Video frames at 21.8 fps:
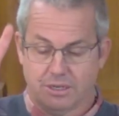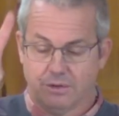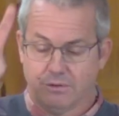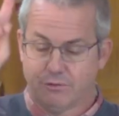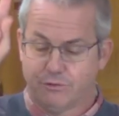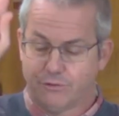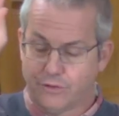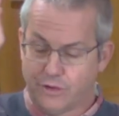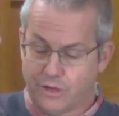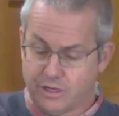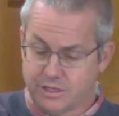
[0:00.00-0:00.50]

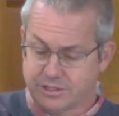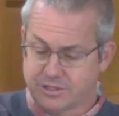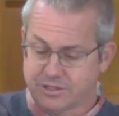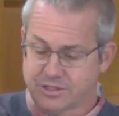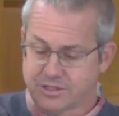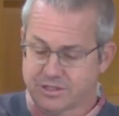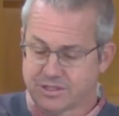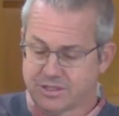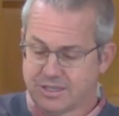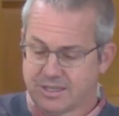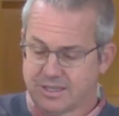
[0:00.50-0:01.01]

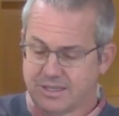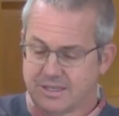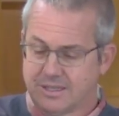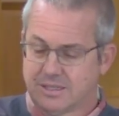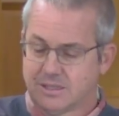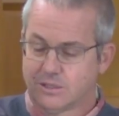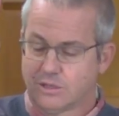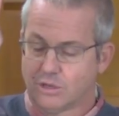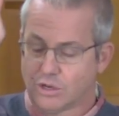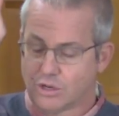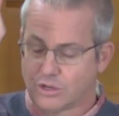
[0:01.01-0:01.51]
First,
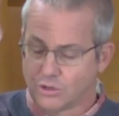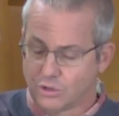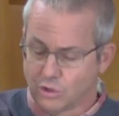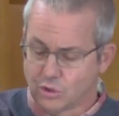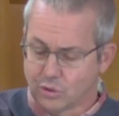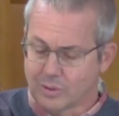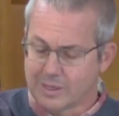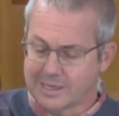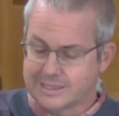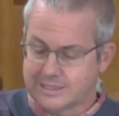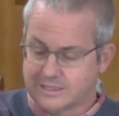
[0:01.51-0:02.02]
God
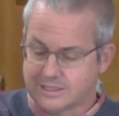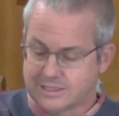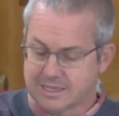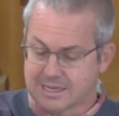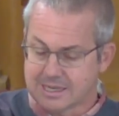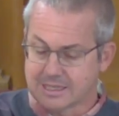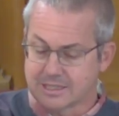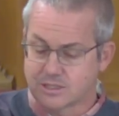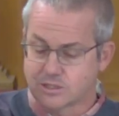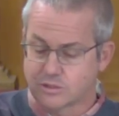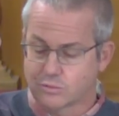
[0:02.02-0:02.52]
always
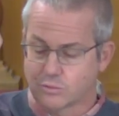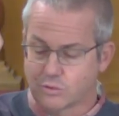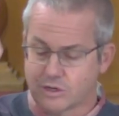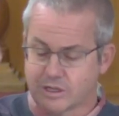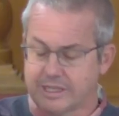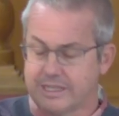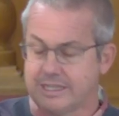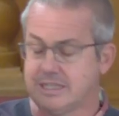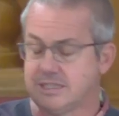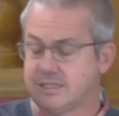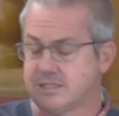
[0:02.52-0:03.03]
does what
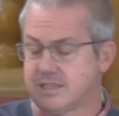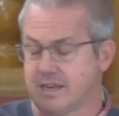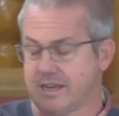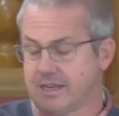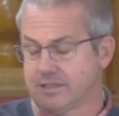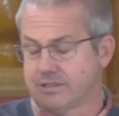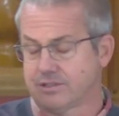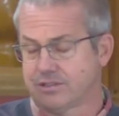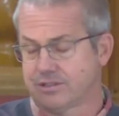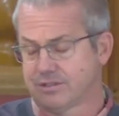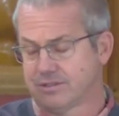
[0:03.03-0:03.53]
he
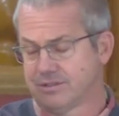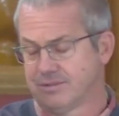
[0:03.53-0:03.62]
says.